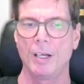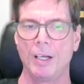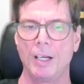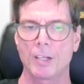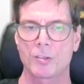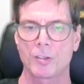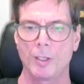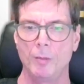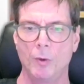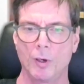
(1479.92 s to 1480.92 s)

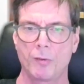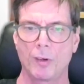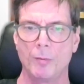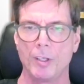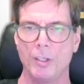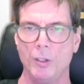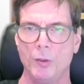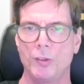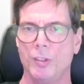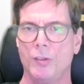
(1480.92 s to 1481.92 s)
actually more from a
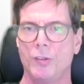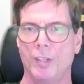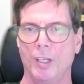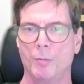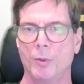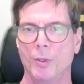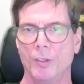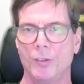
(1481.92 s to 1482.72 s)
usage standpoint.